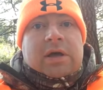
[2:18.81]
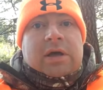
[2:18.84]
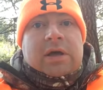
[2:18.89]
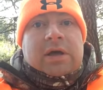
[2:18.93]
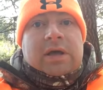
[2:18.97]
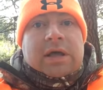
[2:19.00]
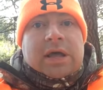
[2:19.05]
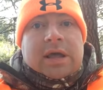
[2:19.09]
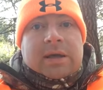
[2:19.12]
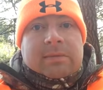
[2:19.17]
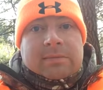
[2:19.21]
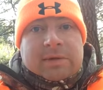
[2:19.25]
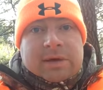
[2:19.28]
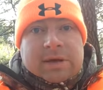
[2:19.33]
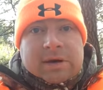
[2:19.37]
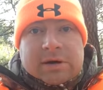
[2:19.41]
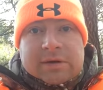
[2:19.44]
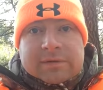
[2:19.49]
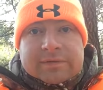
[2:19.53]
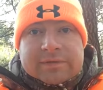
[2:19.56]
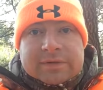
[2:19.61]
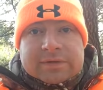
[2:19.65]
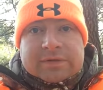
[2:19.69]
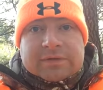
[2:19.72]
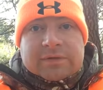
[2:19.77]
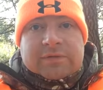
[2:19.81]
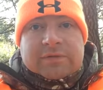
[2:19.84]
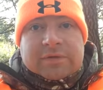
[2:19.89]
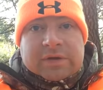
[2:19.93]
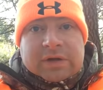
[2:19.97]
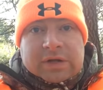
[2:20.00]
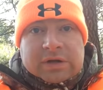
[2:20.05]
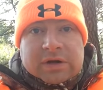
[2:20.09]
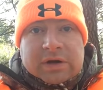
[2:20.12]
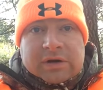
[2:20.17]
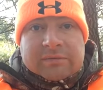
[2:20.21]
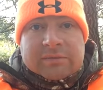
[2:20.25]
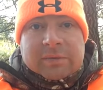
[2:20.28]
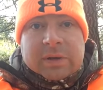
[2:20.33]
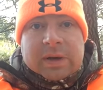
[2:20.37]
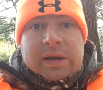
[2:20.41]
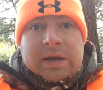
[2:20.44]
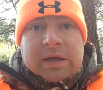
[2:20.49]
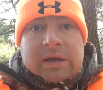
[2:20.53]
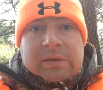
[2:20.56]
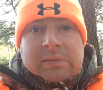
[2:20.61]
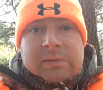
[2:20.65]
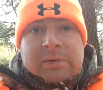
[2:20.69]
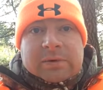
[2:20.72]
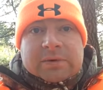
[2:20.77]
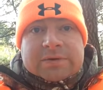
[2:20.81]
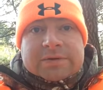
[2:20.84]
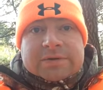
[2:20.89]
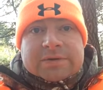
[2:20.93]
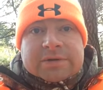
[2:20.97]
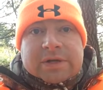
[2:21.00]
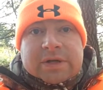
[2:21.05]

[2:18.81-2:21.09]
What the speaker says: He came down off this ravine off my neighbor's,